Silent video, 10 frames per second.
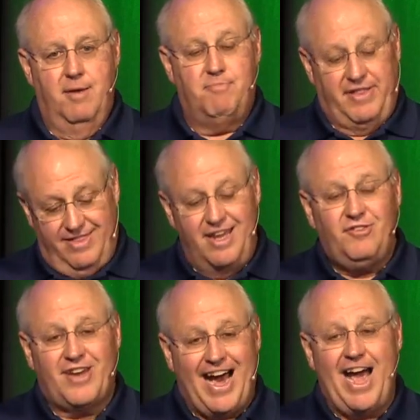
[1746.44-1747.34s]
But
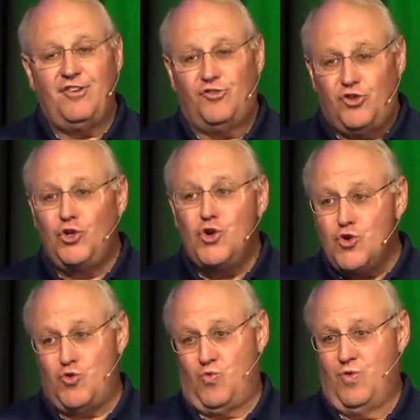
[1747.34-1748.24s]
these guys
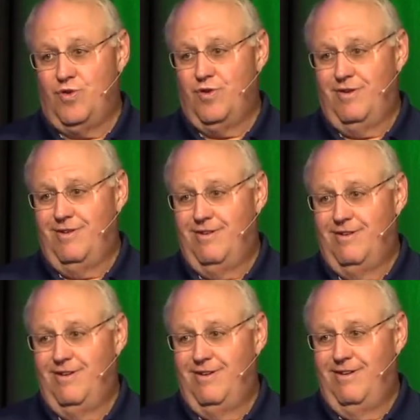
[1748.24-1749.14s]
do.
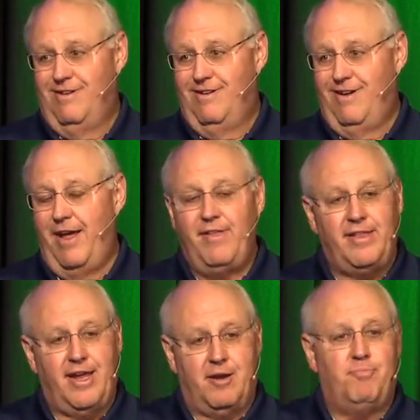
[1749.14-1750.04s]
And then
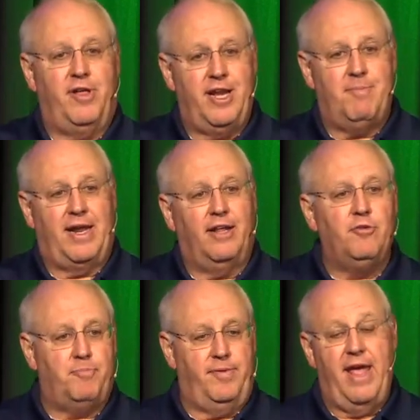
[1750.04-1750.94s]
they complain about
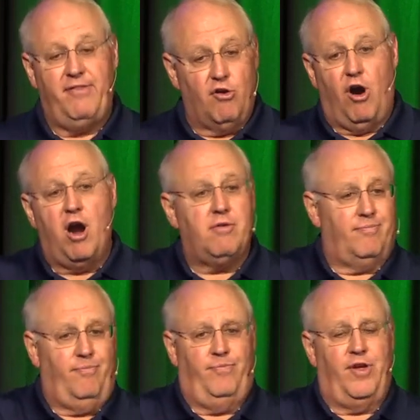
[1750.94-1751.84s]
other, and there are,
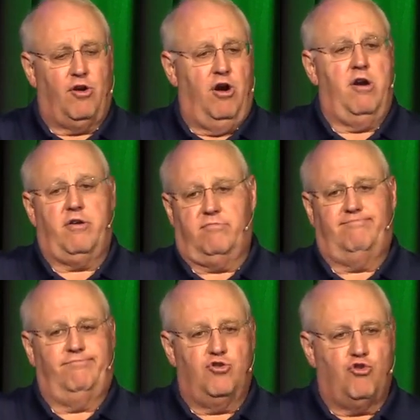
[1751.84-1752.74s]
there are
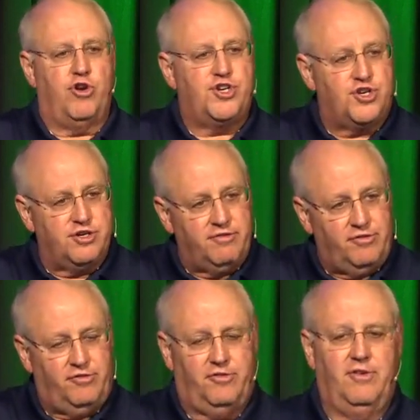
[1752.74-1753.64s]

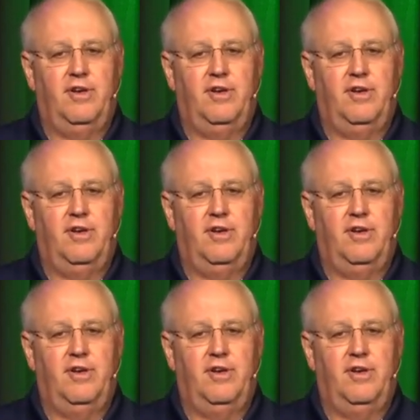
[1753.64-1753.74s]
Christians.